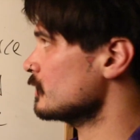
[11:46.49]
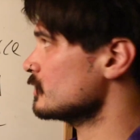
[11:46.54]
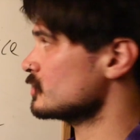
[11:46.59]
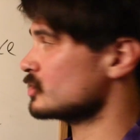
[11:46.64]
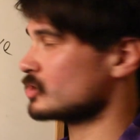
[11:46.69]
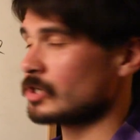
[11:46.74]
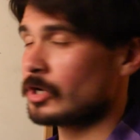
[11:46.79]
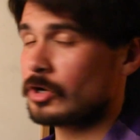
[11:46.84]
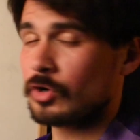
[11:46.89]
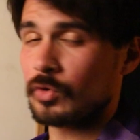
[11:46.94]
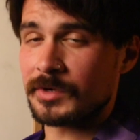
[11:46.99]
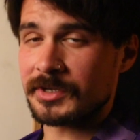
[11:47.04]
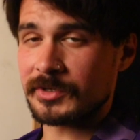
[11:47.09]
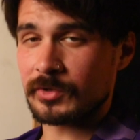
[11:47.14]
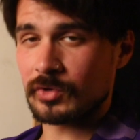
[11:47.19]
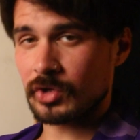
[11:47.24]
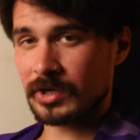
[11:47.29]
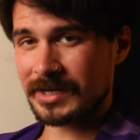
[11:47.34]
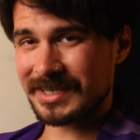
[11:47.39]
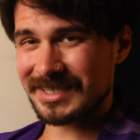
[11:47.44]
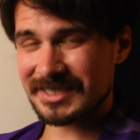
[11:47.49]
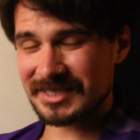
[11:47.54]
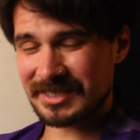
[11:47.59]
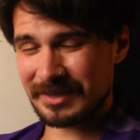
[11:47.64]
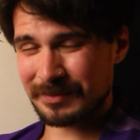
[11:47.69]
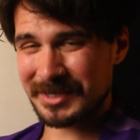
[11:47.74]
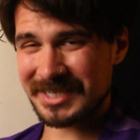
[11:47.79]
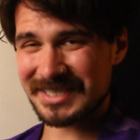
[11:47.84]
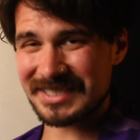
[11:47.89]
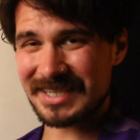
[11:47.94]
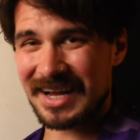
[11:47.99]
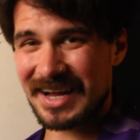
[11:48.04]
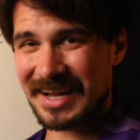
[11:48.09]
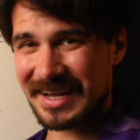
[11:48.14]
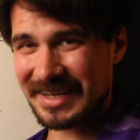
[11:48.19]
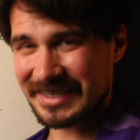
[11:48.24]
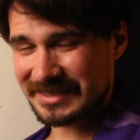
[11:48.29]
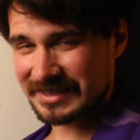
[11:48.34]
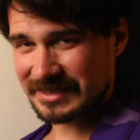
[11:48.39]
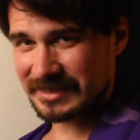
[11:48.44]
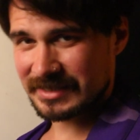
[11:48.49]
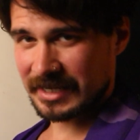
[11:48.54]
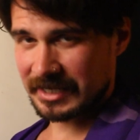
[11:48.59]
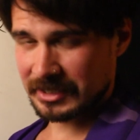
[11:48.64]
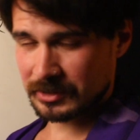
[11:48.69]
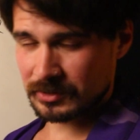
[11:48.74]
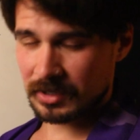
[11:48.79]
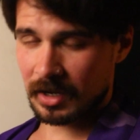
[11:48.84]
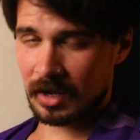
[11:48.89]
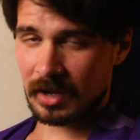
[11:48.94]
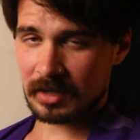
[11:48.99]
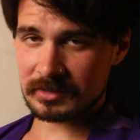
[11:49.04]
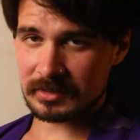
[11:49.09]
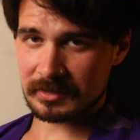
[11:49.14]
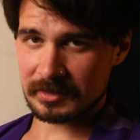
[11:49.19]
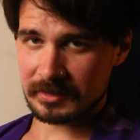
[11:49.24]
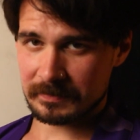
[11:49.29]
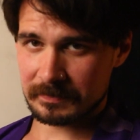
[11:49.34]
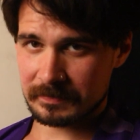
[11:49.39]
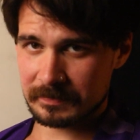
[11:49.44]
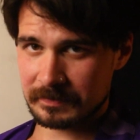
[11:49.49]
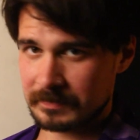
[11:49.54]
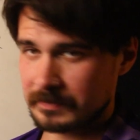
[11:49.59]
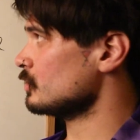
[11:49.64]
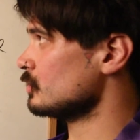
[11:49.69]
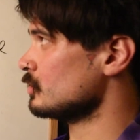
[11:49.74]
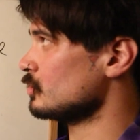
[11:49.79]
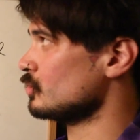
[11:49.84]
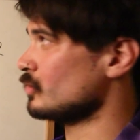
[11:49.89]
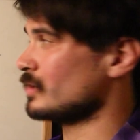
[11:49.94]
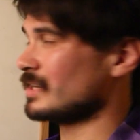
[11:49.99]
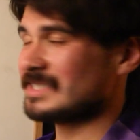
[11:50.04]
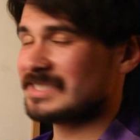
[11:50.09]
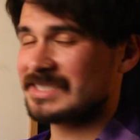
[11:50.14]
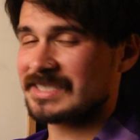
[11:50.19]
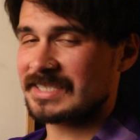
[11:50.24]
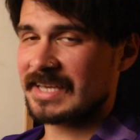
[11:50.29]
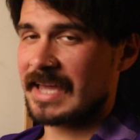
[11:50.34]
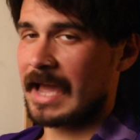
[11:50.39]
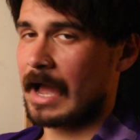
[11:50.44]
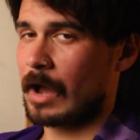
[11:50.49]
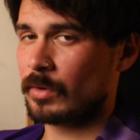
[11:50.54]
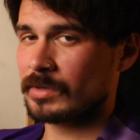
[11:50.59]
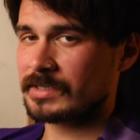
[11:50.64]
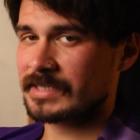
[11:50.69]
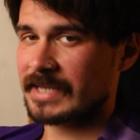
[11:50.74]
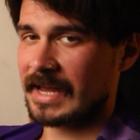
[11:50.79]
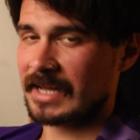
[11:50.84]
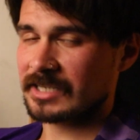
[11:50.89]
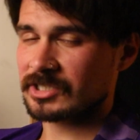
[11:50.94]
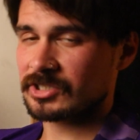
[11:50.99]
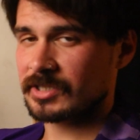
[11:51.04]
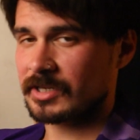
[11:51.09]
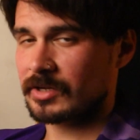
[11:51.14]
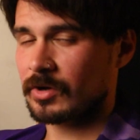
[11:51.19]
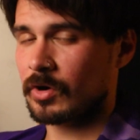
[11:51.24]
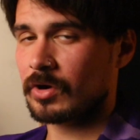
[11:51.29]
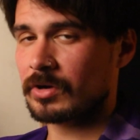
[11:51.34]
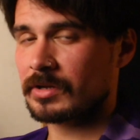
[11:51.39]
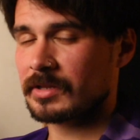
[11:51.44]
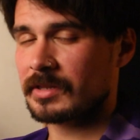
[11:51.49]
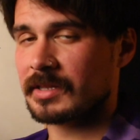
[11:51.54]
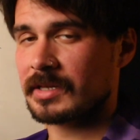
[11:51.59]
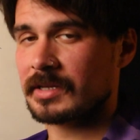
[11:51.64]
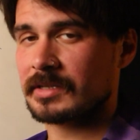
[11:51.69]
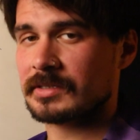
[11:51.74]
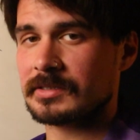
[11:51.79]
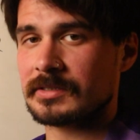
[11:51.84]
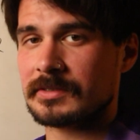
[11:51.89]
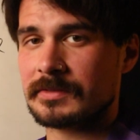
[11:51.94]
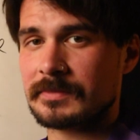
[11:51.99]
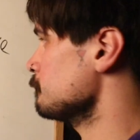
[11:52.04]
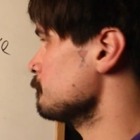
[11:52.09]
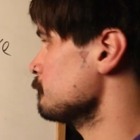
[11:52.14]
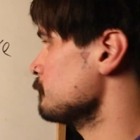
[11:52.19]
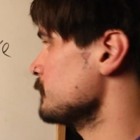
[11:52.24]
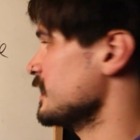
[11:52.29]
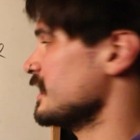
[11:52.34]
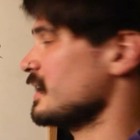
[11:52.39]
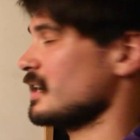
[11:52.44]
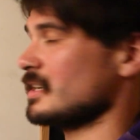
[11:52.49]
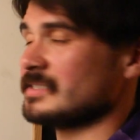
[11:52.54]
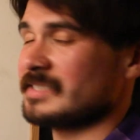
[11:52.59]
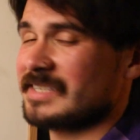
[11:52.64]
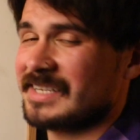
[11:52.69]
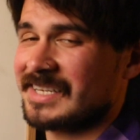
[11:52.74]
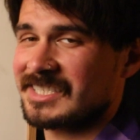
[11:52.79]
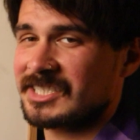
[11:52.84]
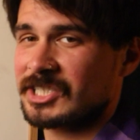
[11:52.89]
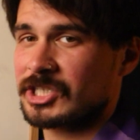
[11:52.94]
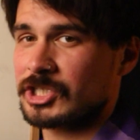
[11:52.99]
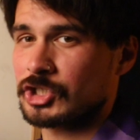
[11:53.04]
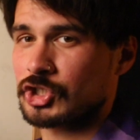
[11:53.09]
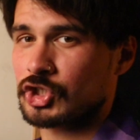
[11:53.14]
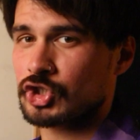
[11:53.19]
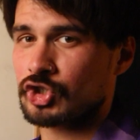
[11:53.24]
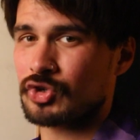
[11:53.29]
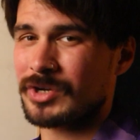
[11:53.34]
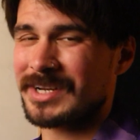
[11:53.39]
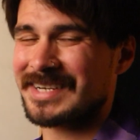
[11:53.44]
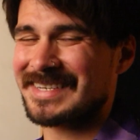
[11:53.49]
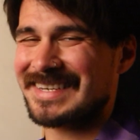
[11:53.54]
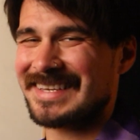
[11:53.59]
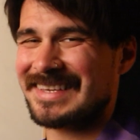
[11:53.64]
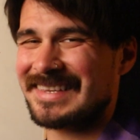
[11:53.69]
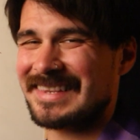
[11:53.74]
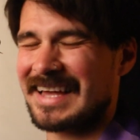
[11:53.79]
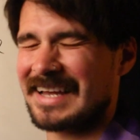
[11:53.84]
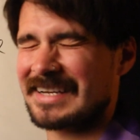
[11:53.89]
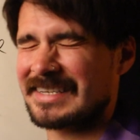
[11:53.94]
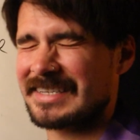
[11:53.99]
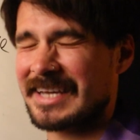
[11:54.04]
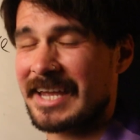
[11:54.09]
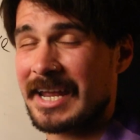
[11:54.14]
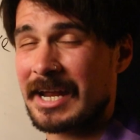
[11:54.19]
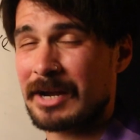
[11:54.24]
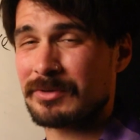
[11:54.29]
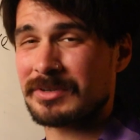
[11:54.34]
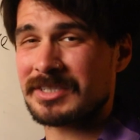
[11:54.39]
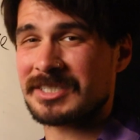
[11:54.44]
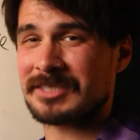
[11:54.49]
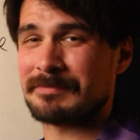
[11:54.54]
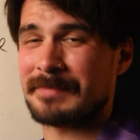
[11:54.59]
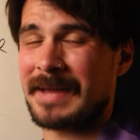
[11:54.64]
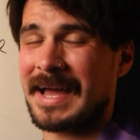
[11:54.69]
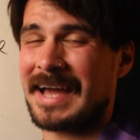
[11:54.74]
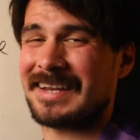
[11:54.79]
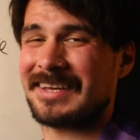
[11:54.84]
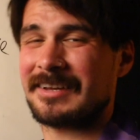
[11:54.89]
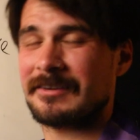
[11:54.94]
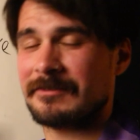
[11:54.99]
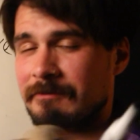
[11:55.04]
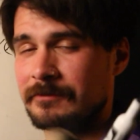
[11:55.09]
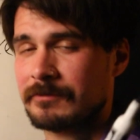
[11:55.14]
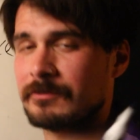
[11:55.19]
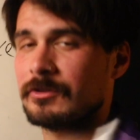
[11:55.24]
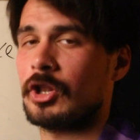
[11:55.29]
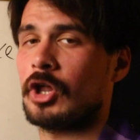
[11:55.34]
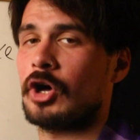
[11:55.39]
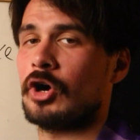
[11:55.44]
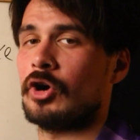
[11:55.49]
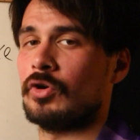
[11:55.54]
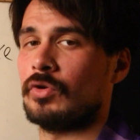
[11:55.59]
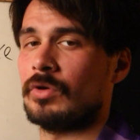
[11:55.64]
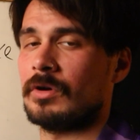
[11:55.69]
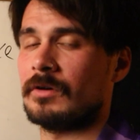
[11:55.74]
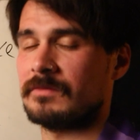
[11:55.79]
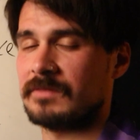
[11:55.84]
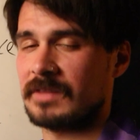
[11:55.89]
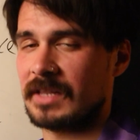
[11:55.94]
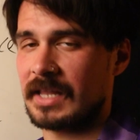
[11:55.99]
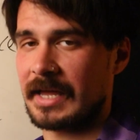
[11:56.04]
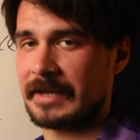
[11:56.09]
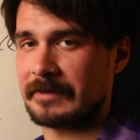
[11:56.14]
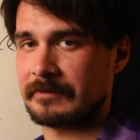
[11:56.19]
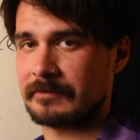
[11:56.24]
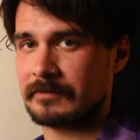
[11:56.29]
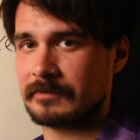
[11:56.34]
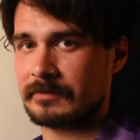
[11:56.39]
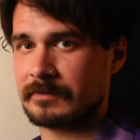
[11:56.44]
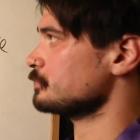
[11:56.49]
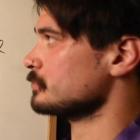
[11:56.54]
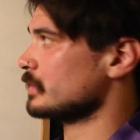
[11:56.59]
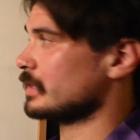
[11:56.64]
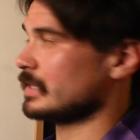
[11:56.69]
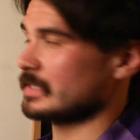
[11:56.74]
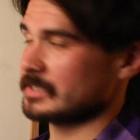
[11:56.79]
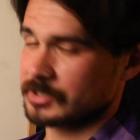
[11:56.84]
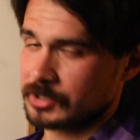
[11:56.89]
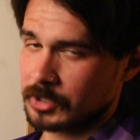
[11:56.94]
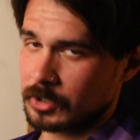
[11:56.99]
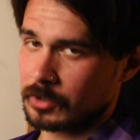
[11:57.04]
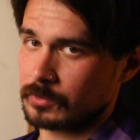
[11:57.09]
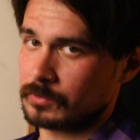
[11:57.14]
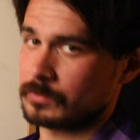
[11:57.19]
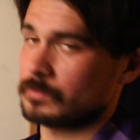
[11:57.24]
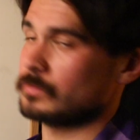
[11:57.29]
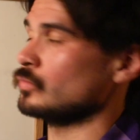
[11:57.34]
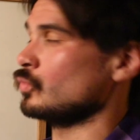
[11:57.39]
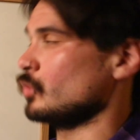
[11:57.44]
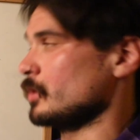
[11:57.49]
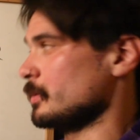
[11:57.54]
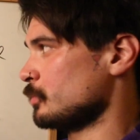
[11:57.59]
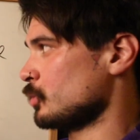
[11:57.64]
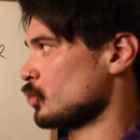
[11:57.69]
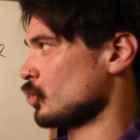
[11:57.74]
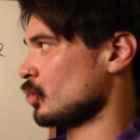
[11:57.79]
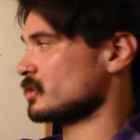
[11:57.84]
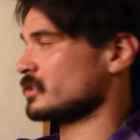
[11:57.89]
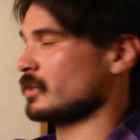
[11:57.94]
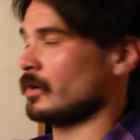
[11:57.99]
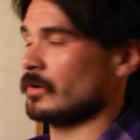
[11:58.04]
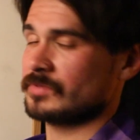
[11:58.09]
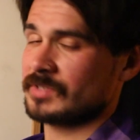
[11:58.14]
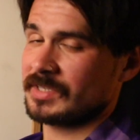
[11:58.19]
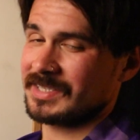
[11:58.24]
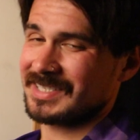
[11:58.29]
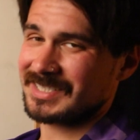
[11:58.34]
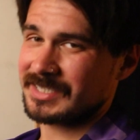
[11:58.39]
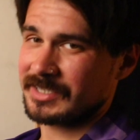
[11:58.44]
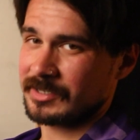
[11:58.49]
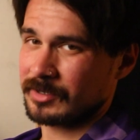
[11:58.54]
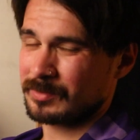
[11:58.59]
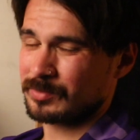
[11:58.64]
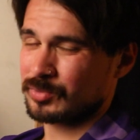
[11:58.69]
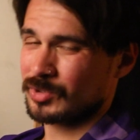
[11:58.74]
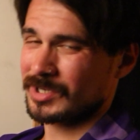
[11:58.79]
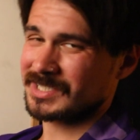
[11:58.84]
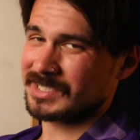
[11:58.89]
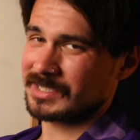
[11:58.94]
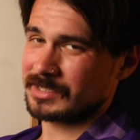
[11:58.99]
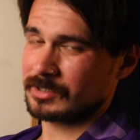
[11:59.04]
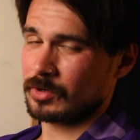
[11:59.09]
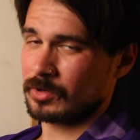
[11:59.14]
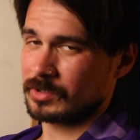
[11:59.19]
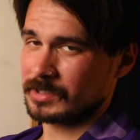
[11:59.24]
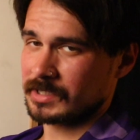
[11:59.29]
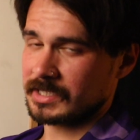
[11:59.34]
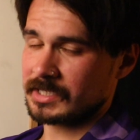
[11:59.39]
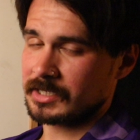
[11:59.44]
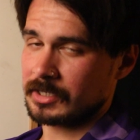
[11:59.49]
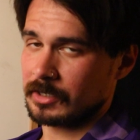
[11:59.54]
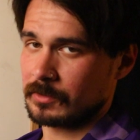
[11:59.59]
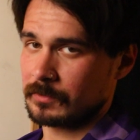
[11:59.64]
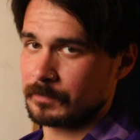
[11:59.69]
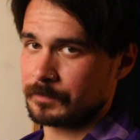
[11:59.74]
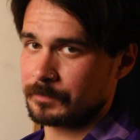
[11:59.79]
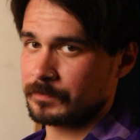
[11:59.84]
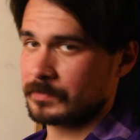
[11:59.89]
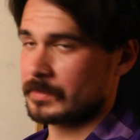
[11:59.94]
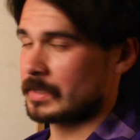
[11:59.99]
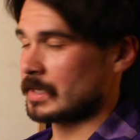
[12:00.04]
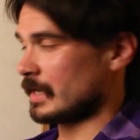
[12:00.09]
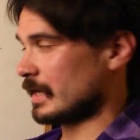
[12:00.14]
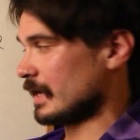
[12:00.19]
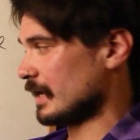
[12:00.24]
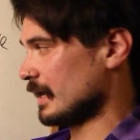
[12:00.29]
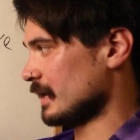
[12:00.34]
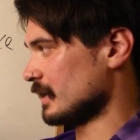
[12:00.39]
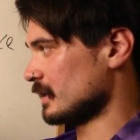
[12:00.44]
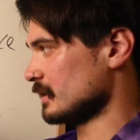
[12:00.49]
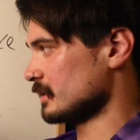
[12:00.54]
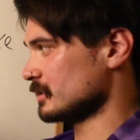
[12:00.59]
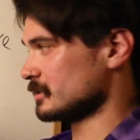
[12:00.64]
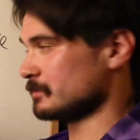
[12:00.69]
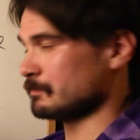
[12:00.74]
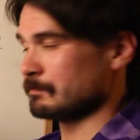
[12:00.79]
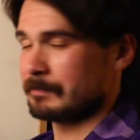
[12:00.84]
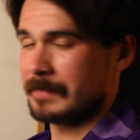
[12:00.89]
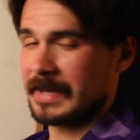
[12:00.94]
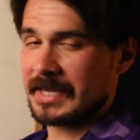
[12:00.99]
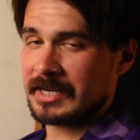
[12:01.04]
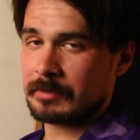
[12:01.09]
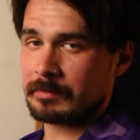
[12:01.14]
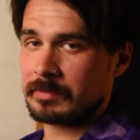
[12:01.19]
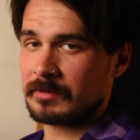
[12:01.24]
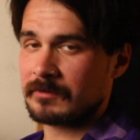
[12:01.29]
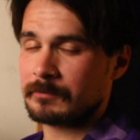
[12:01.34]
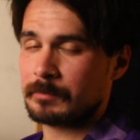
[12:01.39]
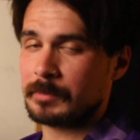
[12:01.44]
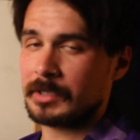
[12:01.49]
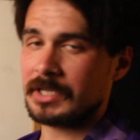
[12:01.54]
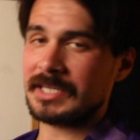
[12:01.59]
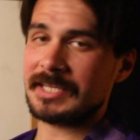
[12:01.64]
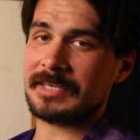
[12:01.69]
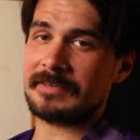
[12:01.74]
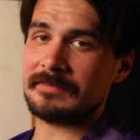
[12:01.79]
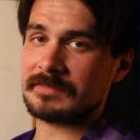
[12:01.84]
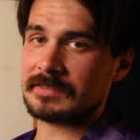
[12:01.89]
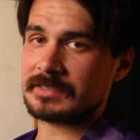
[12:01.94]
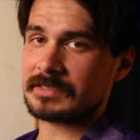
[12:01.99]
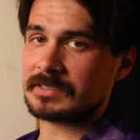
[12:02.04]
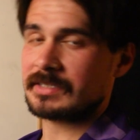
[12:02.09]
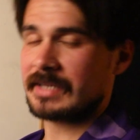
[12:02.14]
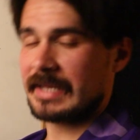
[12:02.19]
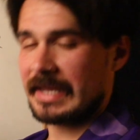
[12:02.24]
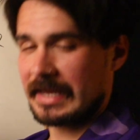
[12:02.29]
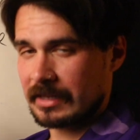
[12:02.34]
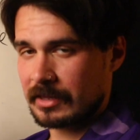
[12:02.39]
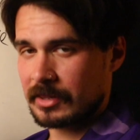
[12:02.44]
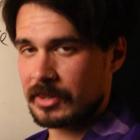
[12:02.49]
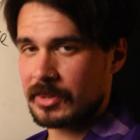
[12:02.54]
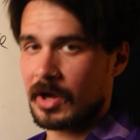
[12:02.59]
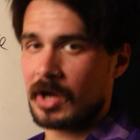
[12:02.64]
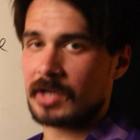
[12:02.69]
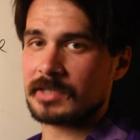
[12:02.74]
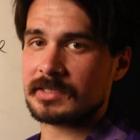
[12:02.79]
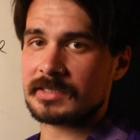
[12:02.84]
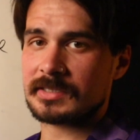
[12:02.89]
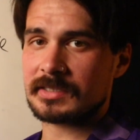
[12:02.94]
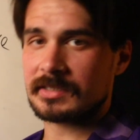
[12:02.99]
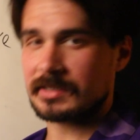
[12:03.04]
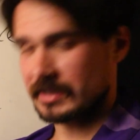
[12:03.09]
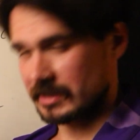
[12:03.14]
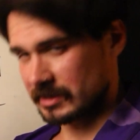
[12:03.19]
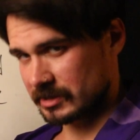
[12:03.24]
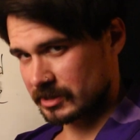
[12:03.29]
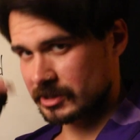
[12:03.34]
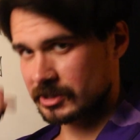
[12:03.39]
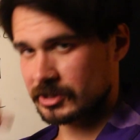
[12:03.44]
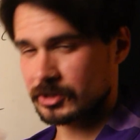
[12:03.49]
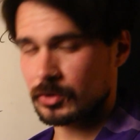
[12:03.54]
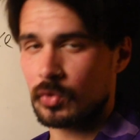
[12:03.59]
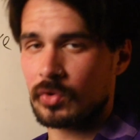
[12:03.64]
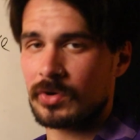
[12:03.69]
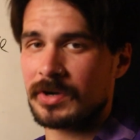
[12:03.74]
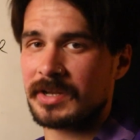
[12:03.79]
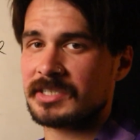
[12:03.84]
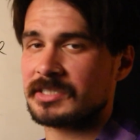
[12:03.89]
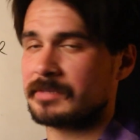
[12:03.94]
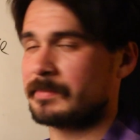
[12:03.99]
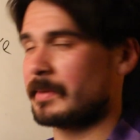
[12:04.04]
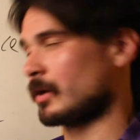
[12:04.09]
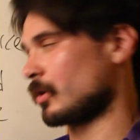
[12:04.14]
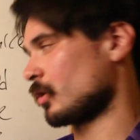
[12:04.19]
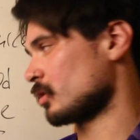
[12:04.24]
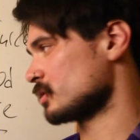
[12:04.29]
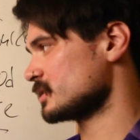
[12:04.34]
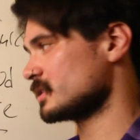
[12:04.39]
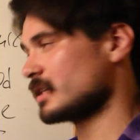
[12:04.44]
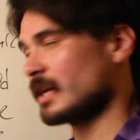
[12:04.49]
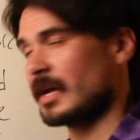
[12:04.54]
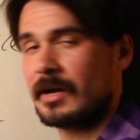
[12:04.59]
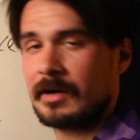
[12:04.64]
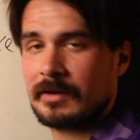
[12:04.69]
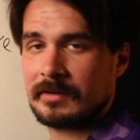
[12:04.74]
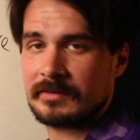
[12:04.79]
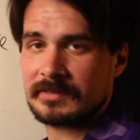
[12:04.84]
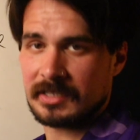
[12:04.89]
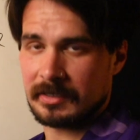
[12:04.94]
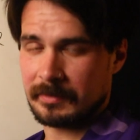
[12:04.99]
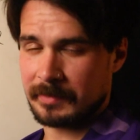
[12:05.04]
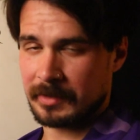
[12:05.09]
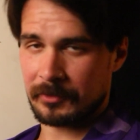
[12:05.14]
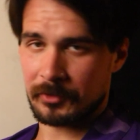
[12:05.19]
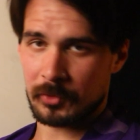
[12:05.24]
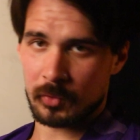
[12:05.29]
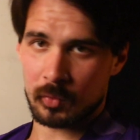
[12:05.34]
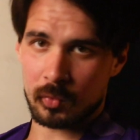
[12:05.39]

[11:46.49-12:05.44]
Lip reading: So when you look into somebody's eyes and you talk to them, you can see how attached they are to things, because it's constricting that charismatic flow of life. And so we put ourselves in this little prison called ego, and it's made up of beliefs and thoughts and stories about ourselves and about the